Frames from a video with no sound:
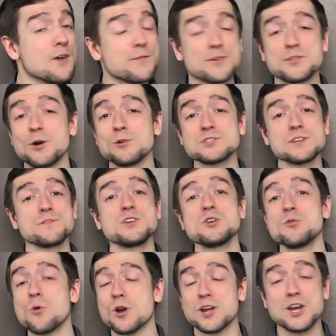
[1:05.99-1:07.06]
For those of
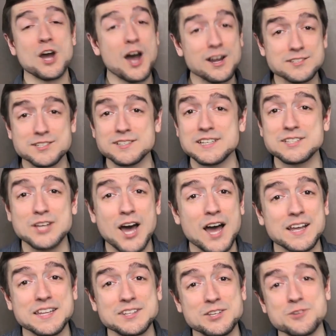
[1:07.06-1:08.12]
you who are constantly
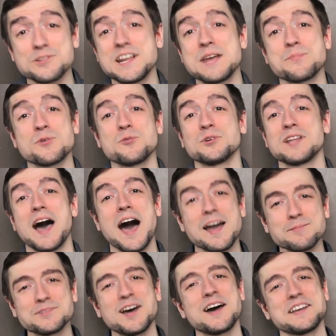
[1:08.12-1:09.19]
talking to your neighbor while
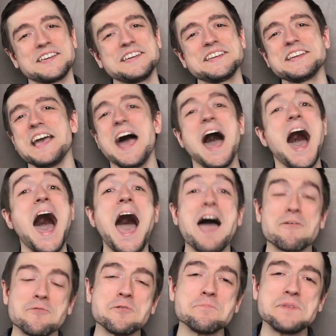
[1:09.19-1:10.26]
I'm talking,
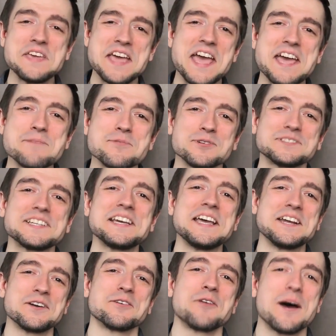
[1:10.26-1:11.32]
I won't be able to
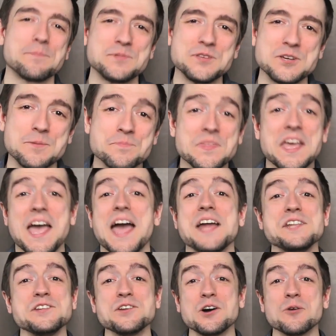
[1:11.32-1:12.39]
interrupt you.
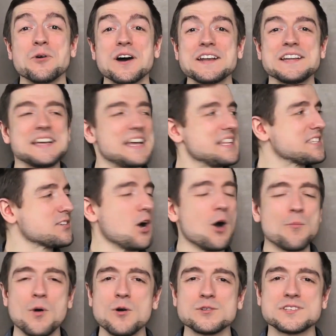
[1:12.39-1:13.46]
And you know what? It's
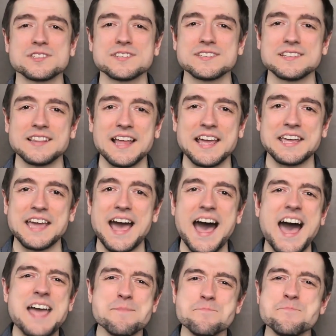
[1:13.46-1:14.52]
almost like
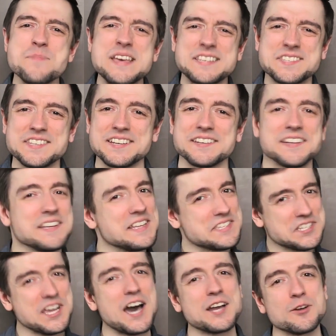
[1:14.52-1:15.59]
I miss it.
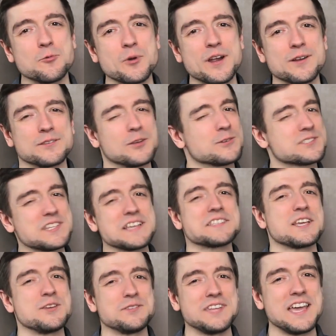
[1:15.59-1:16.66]
It's kind of weird, those things
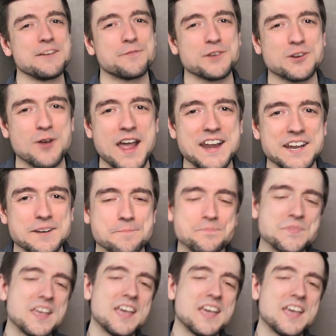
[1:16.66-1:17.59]
that you take for granted.